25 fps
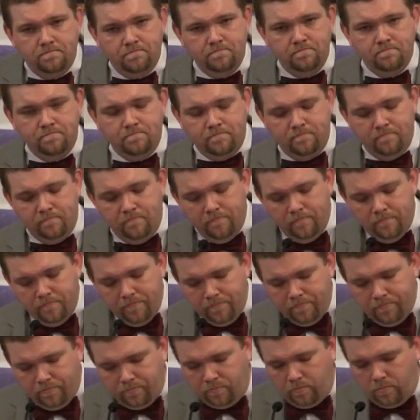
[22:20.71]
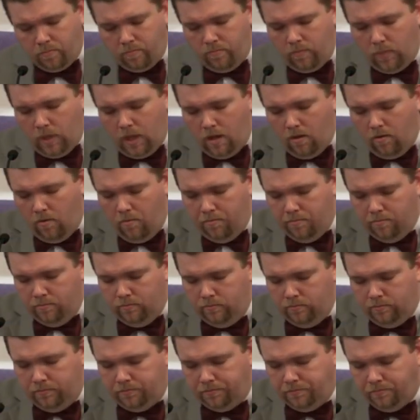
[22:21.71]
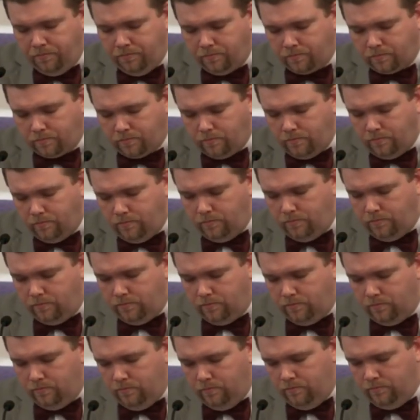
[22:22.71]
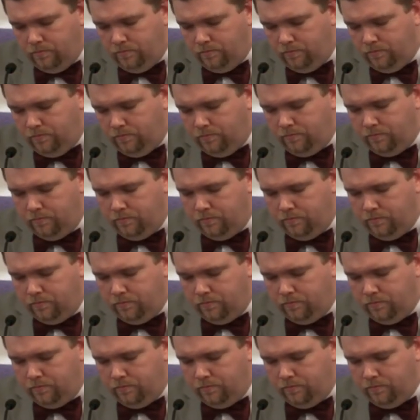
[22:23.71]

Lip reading: (silence)